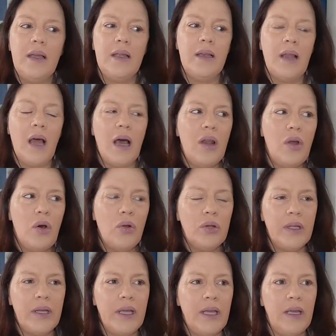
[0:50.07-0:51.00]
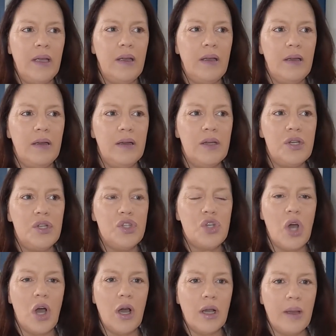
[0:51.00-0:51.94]
not only
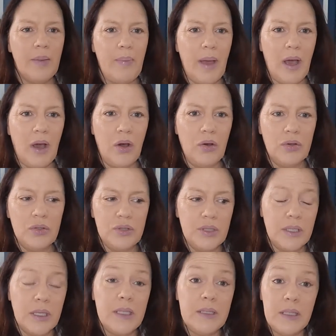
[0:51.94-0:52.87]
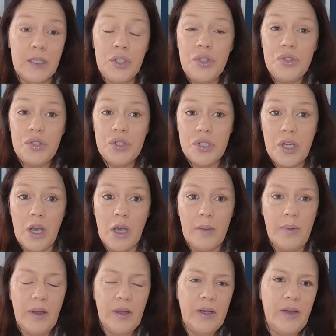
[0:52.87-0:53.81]
talk about, continue to talk
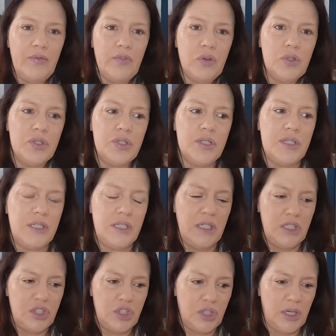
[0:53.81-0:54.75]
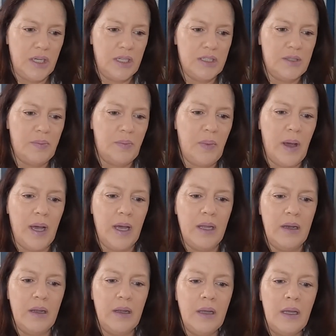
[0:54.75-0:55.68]
about Neville's teachings,
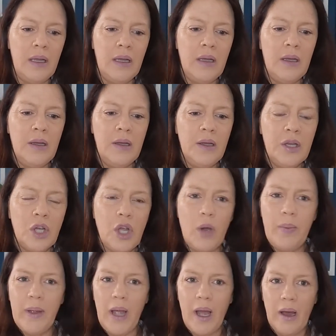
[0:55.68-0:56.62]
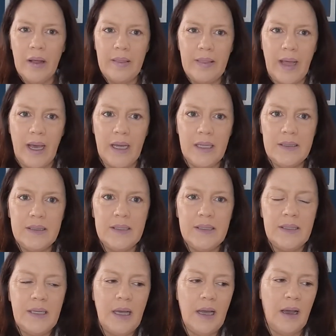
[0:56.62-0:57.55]
but go beyond that,
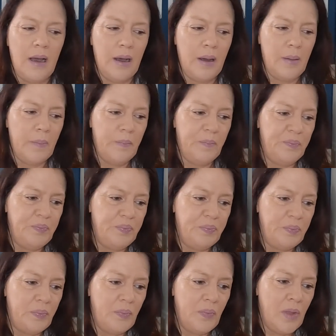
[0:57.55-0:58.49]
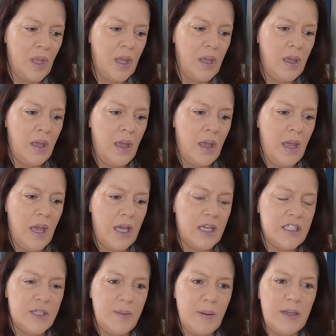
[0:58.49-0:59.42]
um,
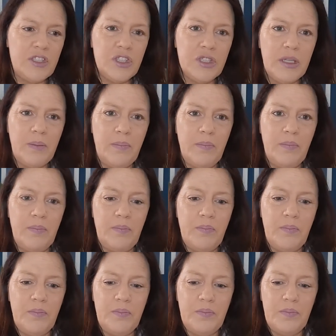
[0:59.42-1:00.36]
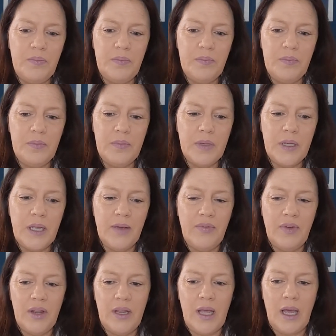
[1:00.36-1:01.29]
especially
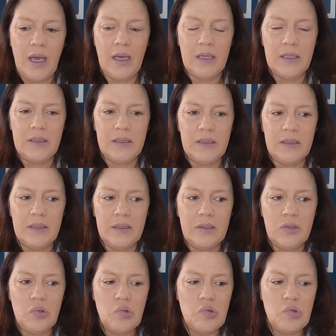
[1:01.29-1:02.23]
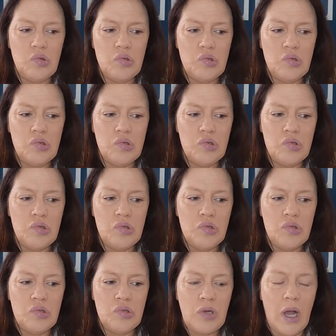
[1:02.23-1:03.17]
given that
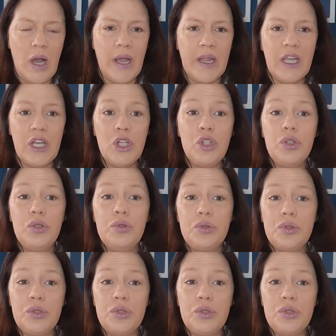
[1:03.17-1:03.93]
I could do